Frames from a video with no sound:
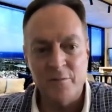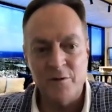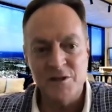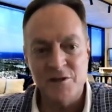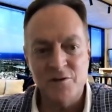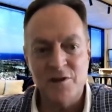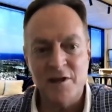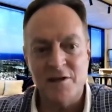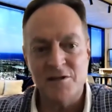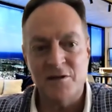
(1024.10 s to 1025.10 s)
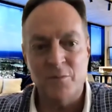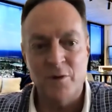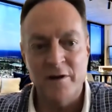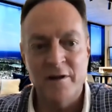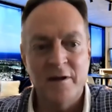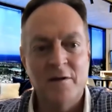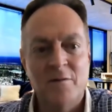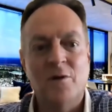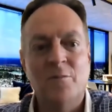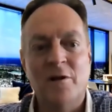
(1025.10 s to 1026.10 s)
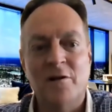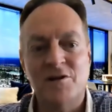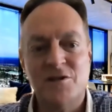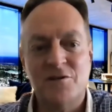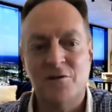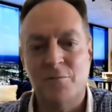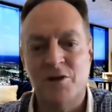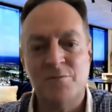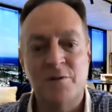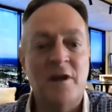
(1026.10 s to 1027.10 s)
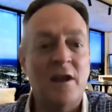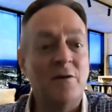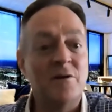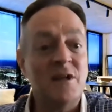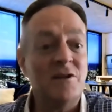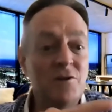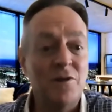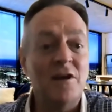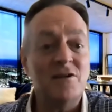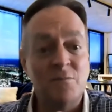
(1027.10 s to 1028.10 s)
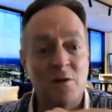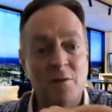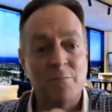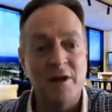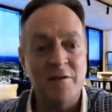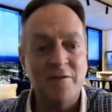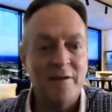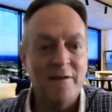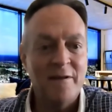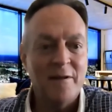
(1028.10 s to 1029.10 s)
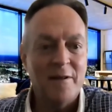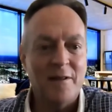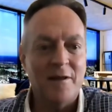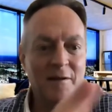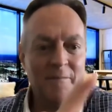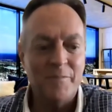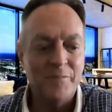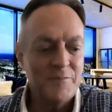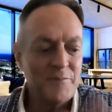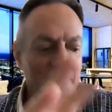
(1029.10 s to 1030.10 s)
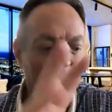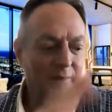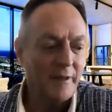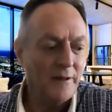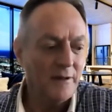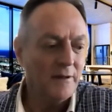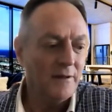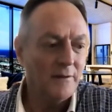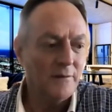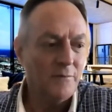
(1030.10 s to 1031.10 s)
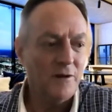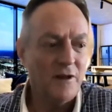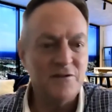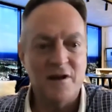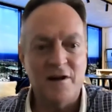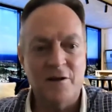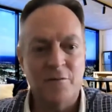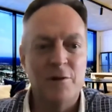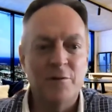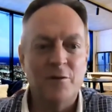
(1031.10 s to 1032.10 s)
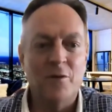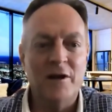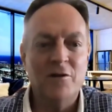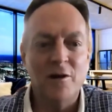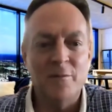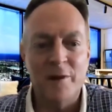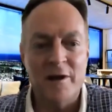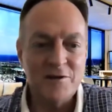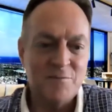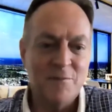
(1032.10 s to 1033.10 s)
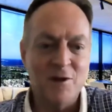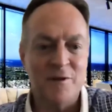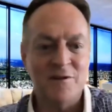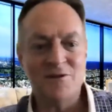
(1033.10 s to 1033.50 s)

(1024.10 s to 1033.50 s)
Was in 2001 when we lost to Brisbane, and I was at 2000 when we beat. What are those guys? The white collar blokes, Melbourne.